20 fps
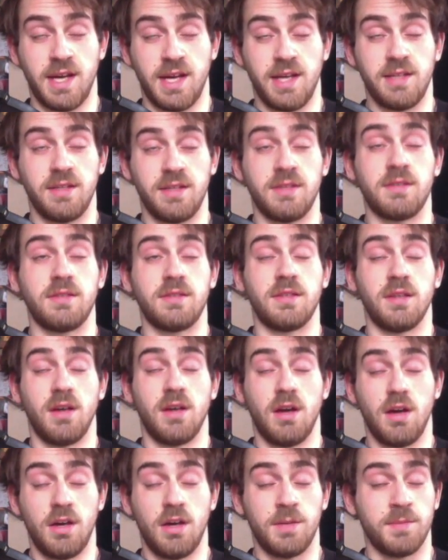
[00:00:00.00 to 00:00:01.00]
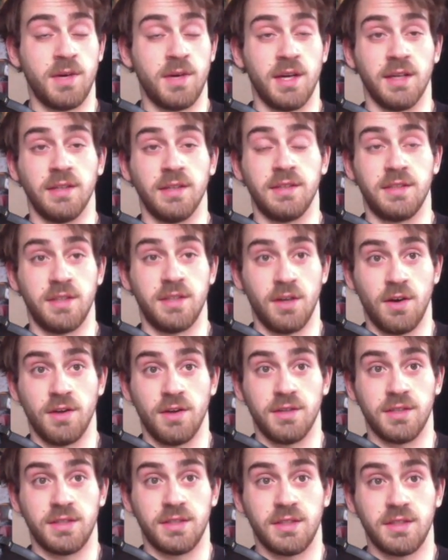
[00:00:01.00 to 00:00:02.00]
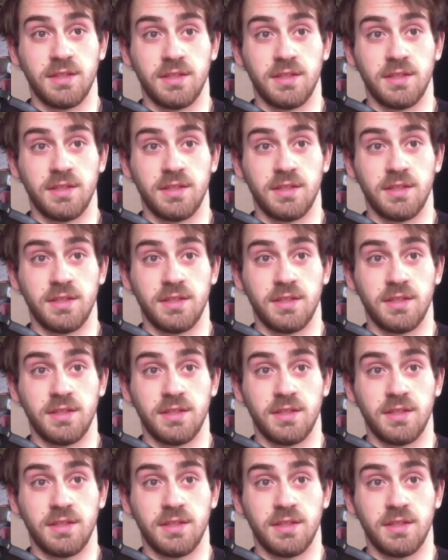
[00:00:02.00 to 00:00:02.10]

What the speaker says: And oh my god.